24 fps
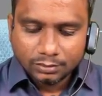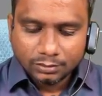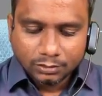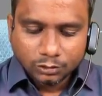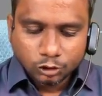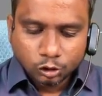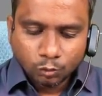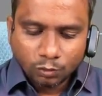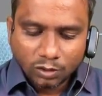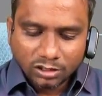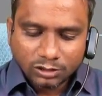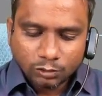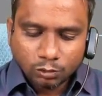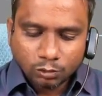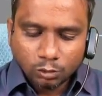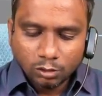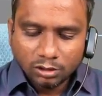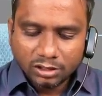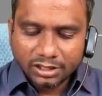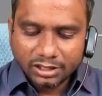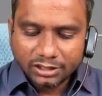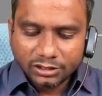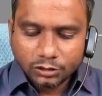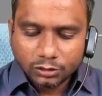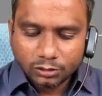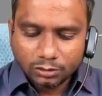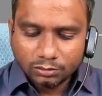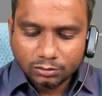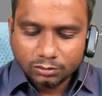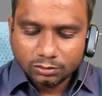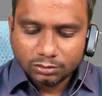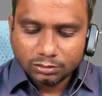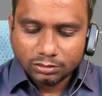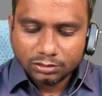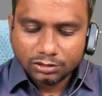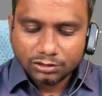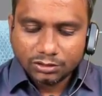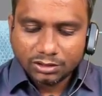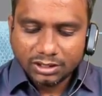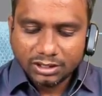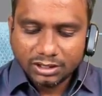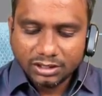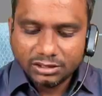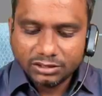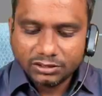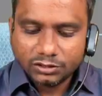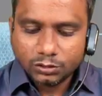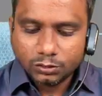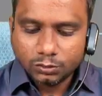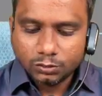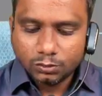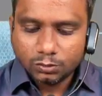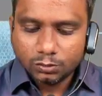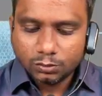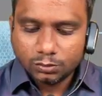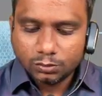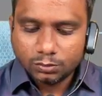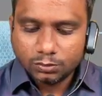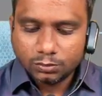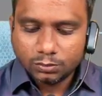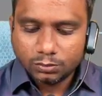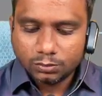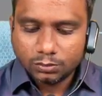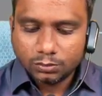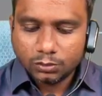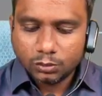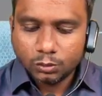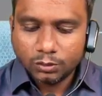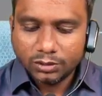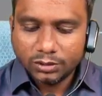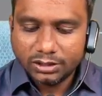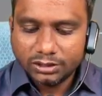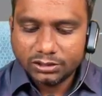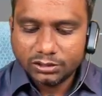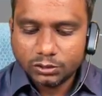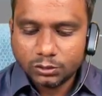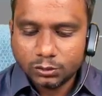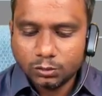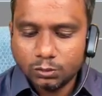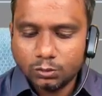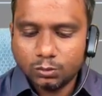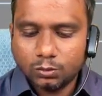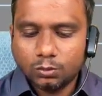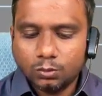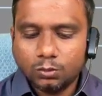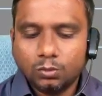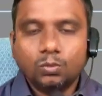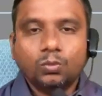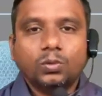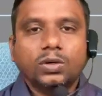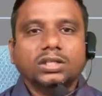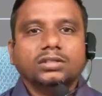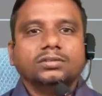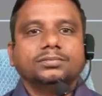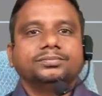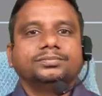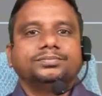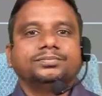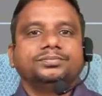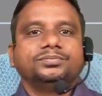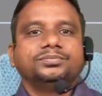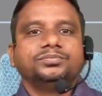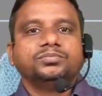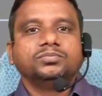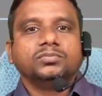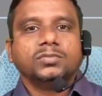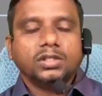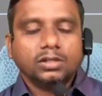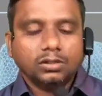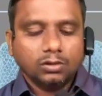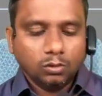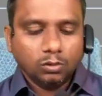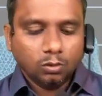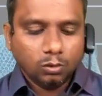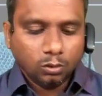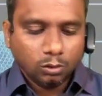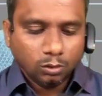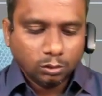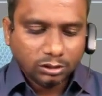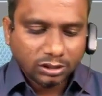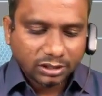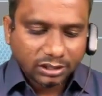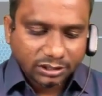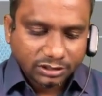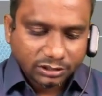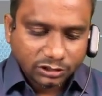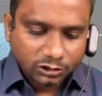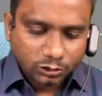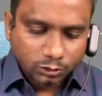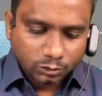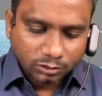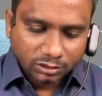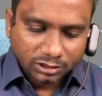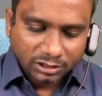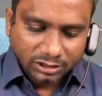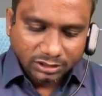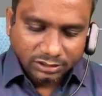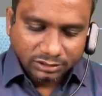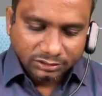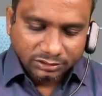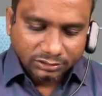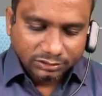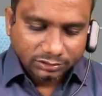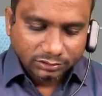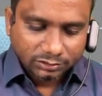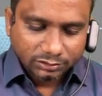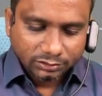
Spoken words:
So what is the old ratio? 3 is to 2 is to 1. Old ratio is